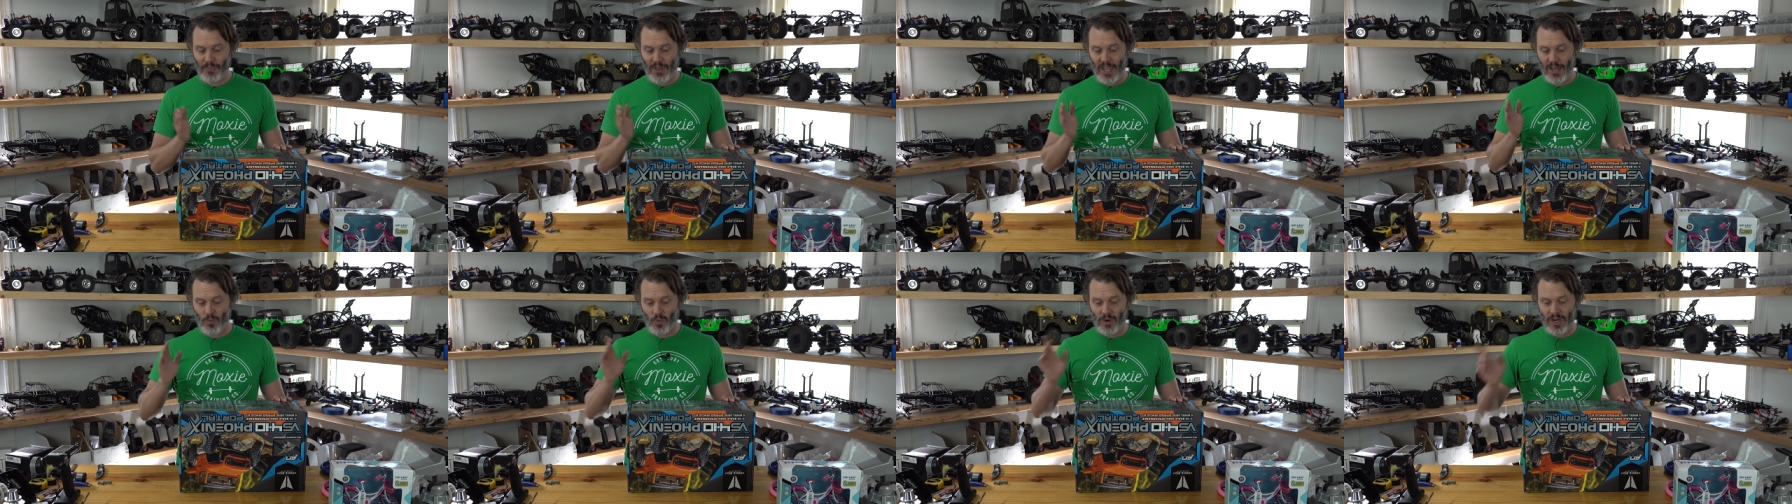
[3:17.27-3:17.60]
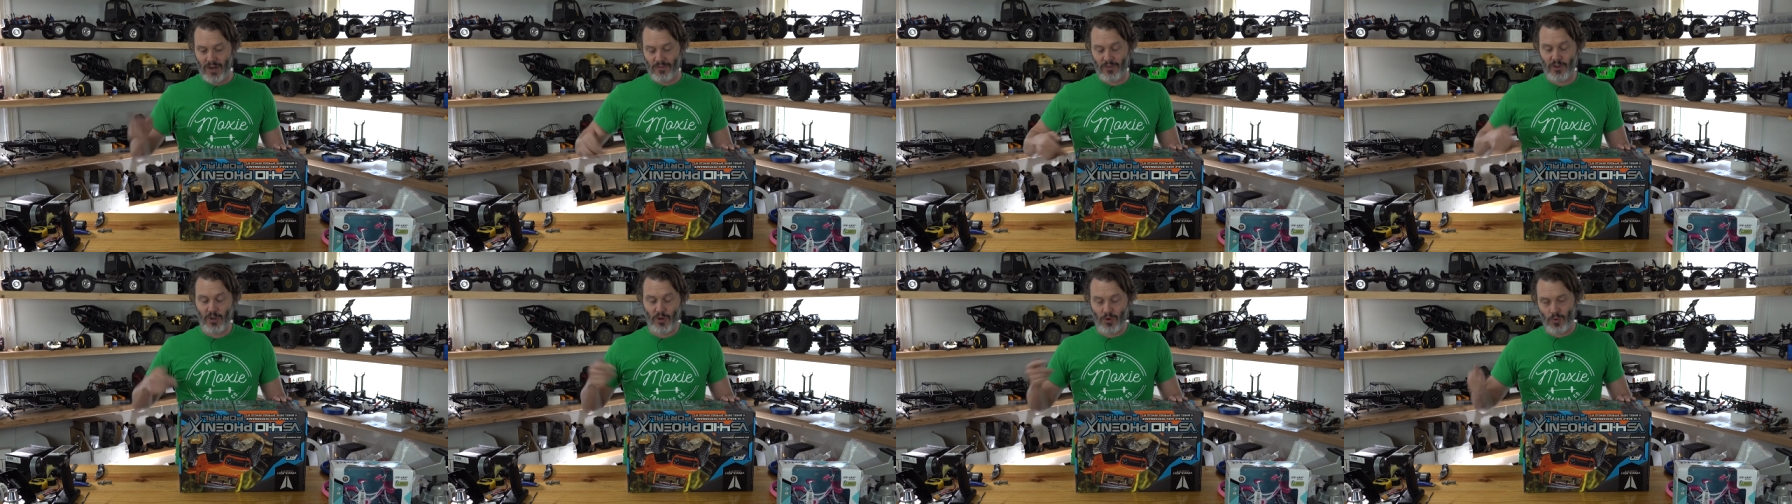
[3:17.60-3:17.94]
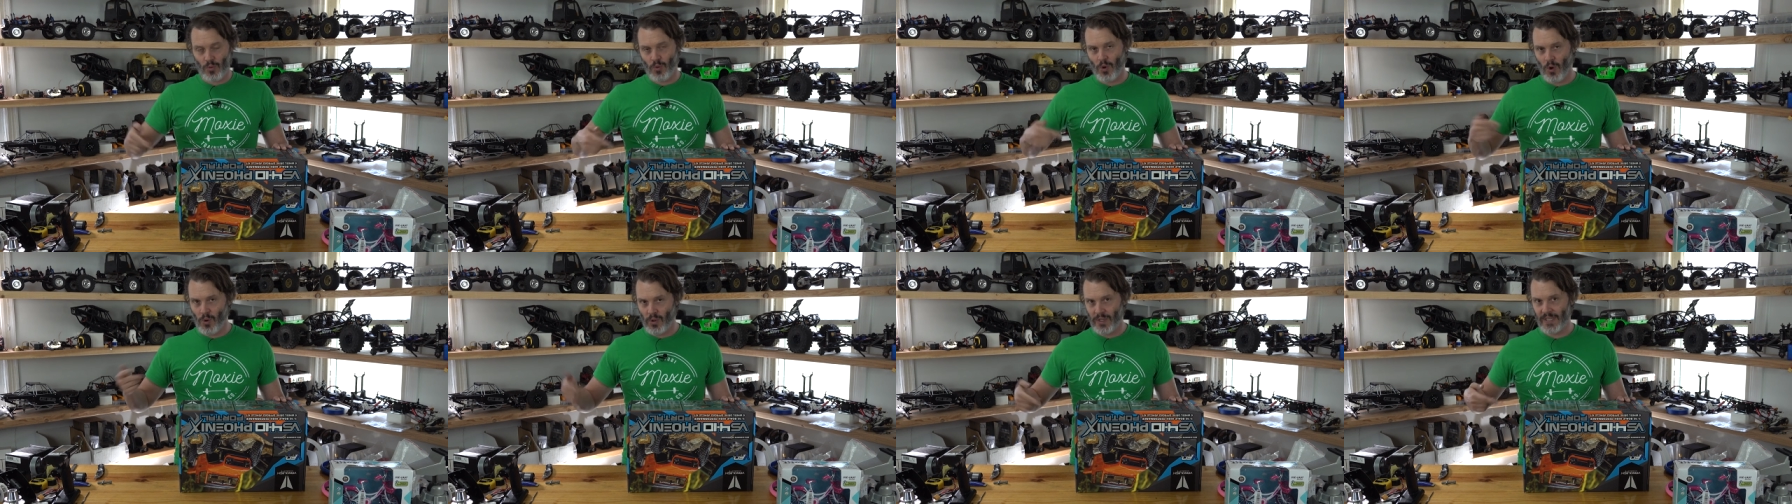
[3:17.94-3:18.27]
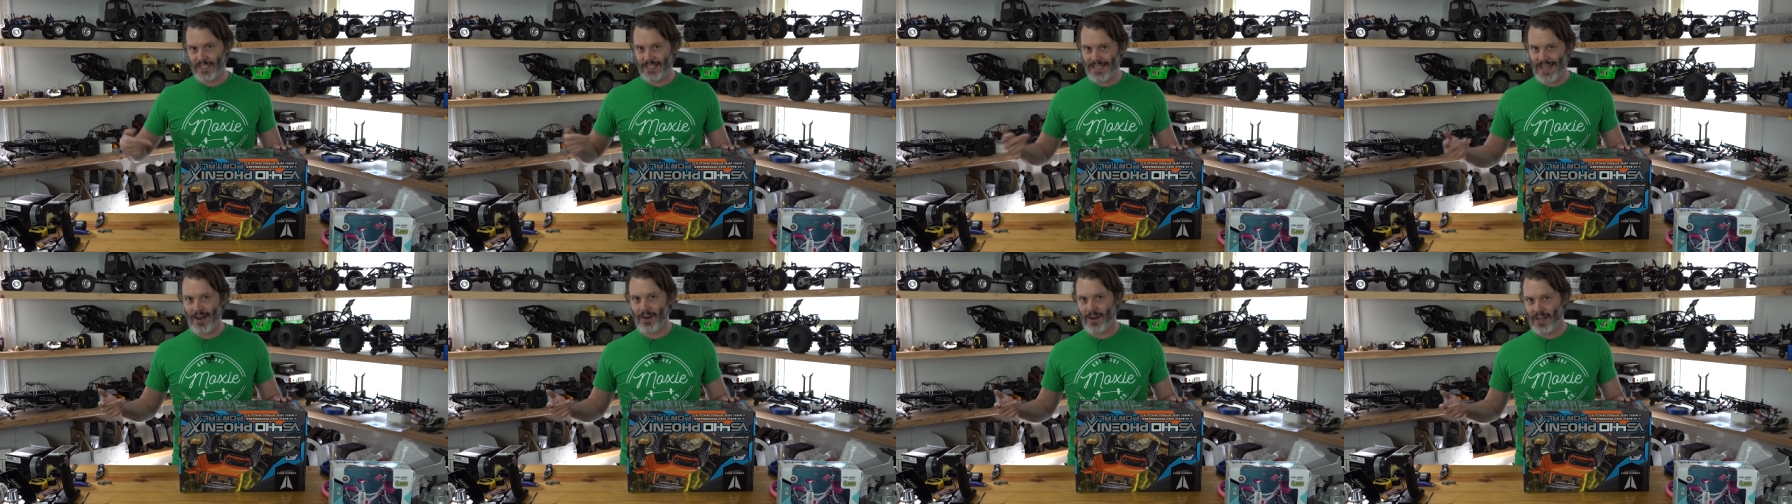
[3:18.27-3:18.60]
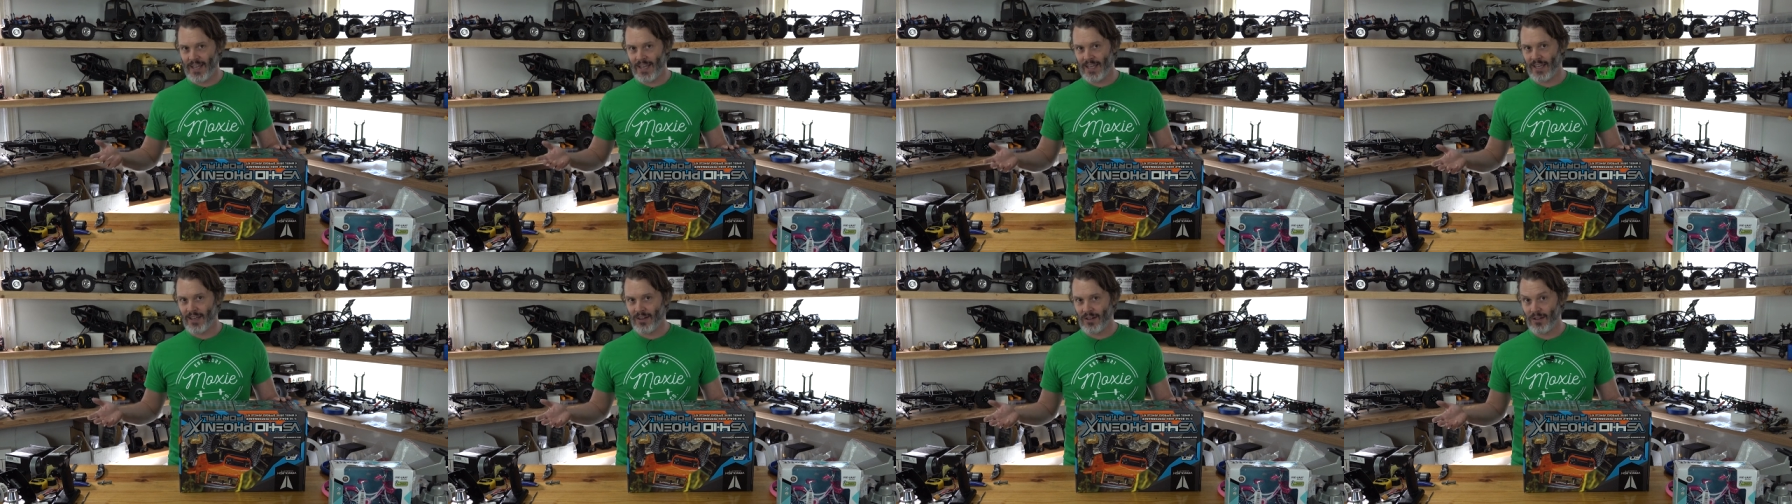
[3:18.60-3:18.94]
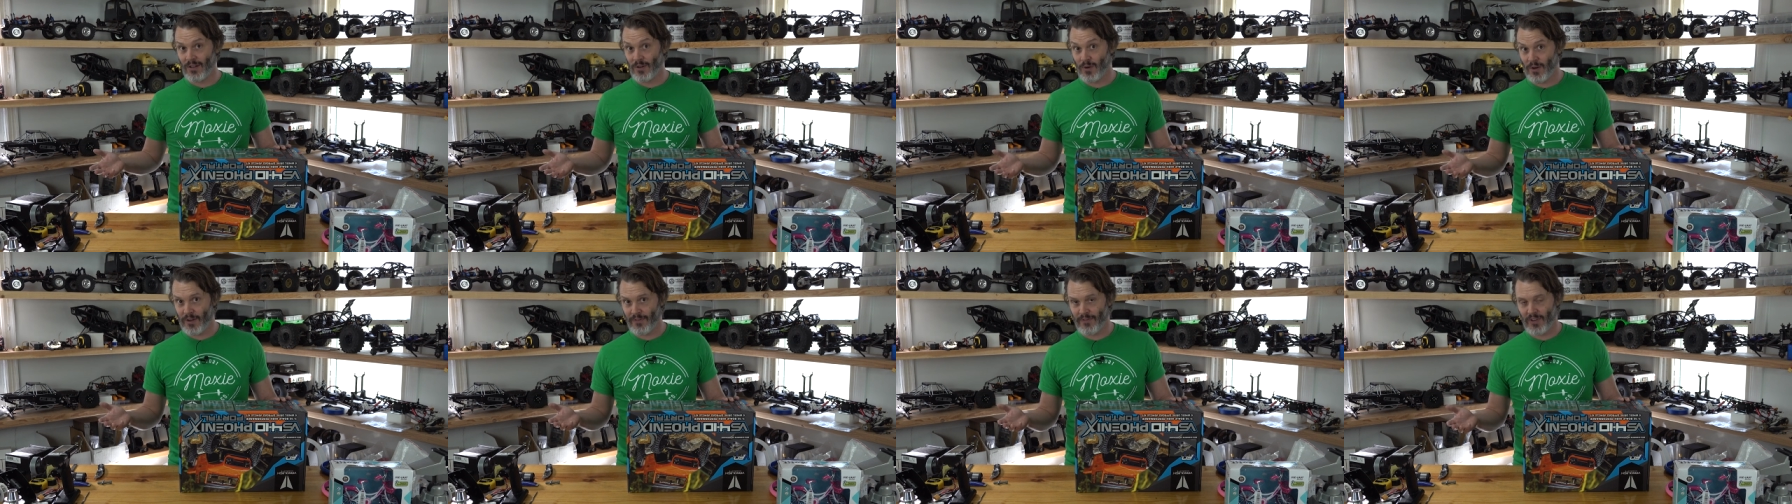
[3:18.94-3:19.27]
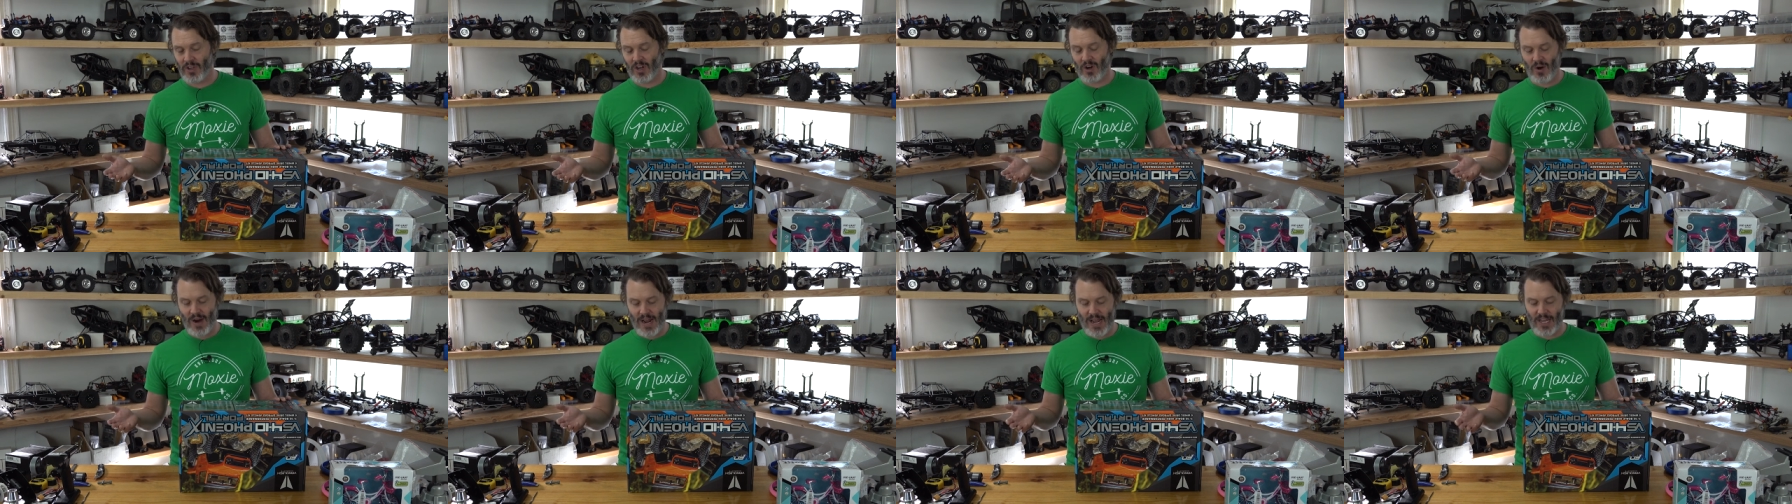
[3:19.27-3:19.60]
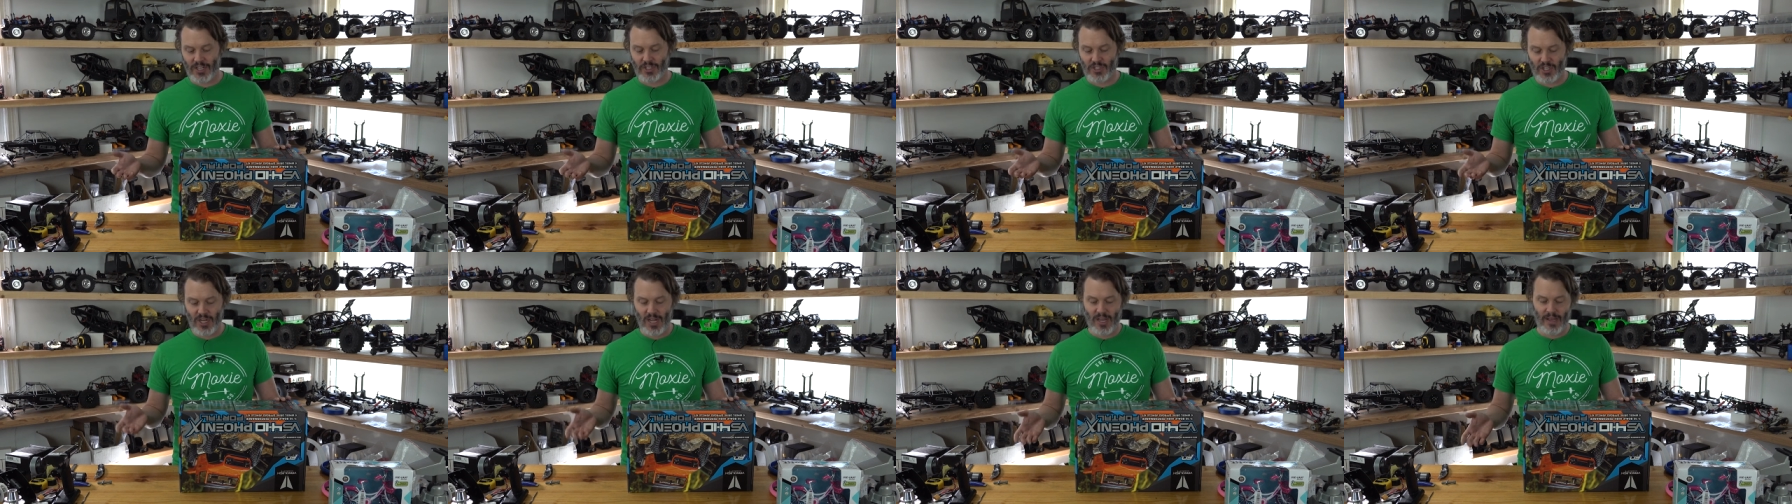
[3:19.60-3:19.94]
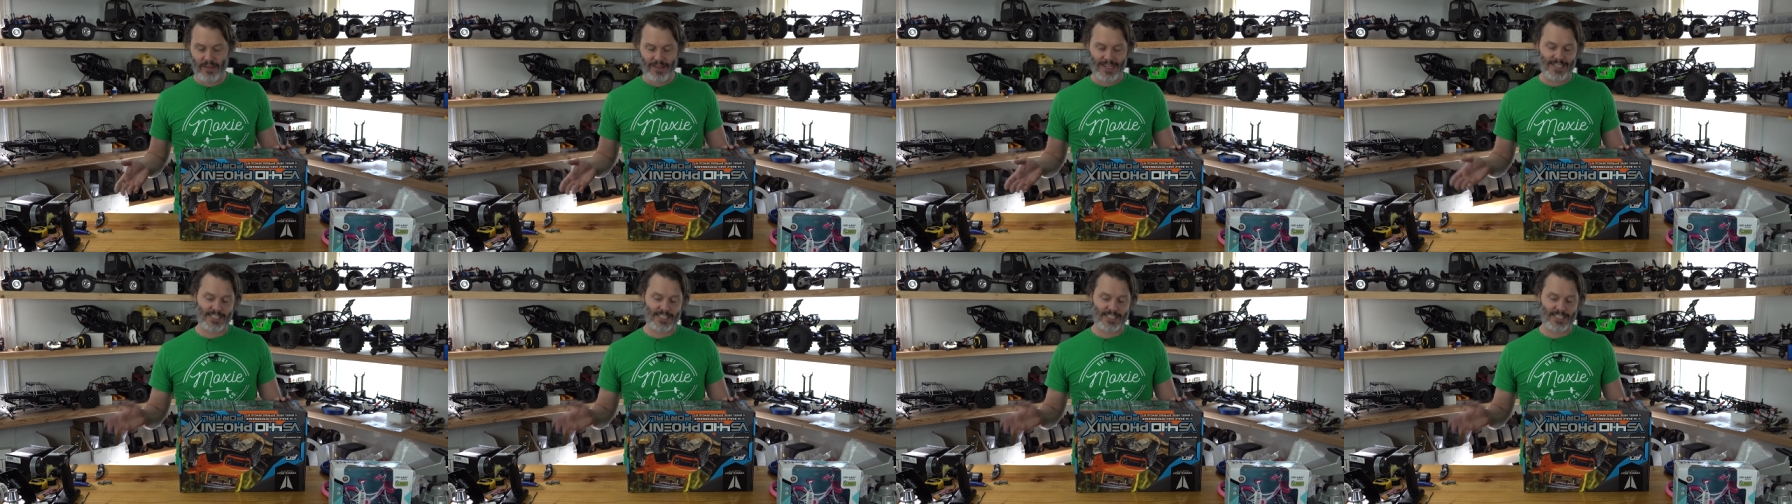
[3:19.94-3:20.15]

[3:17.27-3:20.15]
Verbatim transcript: And whenever you're rolling down a hill or if you crash,